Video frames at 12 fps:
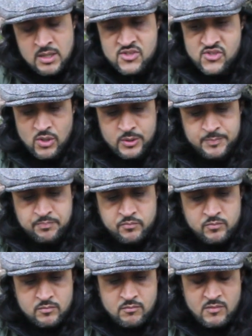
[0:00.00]
So
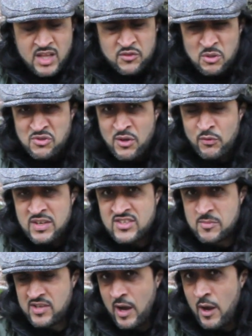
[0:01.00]
those are the 3
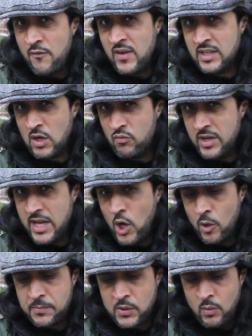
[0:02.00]
tips that I found that really
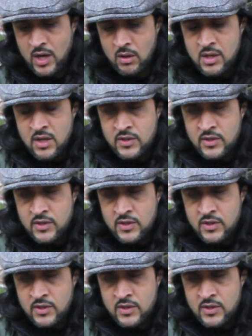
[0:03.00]
help you out.